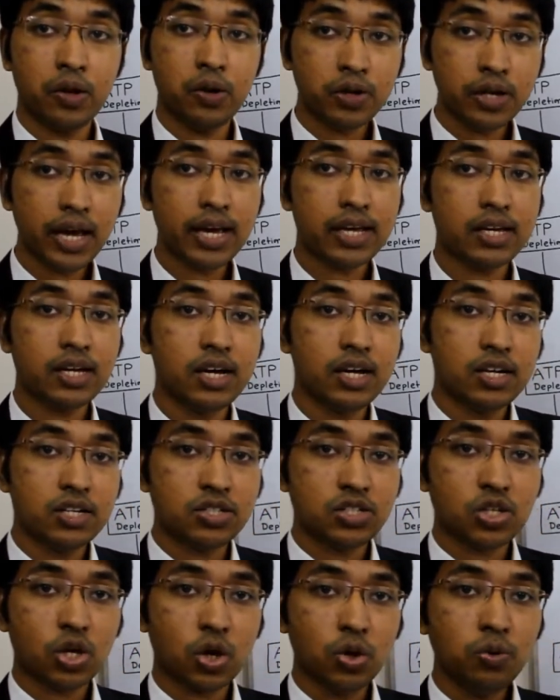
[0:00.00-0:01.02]
Okay,
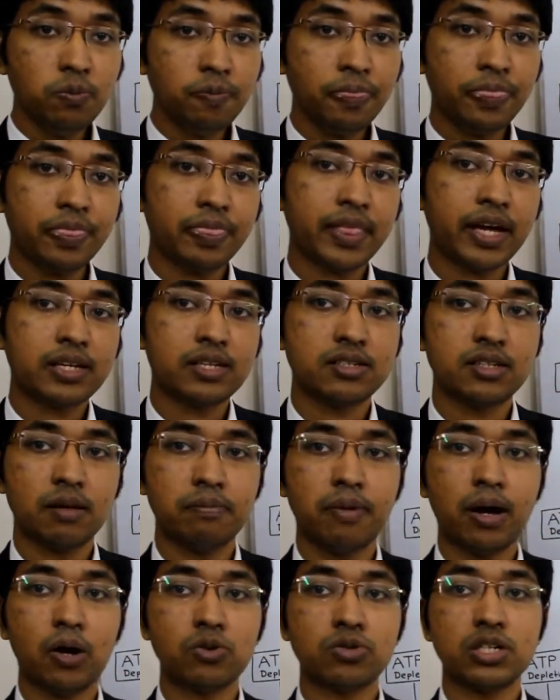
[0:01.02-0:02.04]
so that is
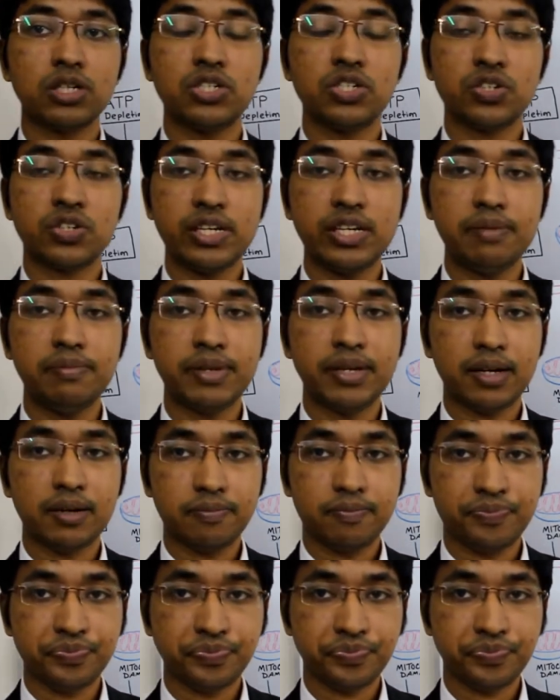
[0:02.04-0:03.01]
about ischemia.